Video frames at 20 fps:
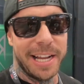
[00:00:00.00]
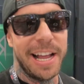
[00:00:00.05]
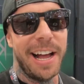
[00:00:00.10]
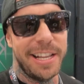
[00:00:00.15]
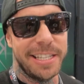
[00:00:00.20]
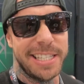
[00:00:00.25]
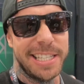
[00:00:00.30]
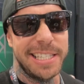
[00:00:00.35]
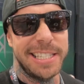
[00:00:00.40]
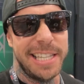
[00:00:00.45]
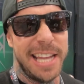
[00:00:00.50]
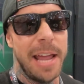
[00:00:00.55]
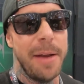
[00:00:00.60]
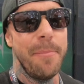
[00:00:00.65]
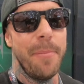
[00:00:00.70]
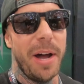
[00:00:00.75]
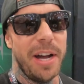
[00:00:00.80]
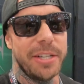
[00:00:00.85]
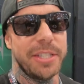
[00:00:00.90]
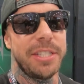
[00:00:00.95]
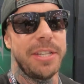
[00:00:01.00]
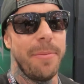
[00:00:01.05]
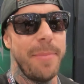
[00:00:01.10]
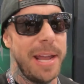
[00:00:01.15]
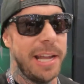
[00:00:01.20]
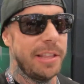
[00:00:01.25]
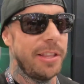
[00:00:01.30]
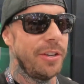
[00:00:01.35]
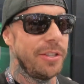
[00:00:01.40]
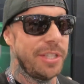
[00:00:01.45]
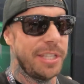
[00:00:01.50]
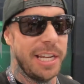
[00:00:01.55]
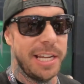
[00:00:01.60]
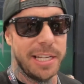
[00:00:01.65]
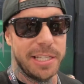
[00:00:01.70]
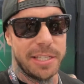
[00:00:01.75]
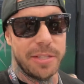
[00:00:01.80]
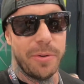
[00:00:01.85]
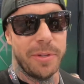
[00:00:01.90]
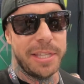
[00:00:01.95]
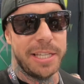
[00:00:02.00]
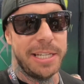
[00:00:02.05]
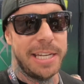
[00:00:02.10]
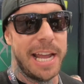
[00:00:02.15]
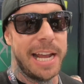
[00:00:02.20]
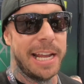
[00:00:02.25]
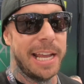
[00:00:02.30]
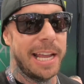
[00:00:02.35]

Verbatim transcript: It costs us 10 bucks to make those things with the deck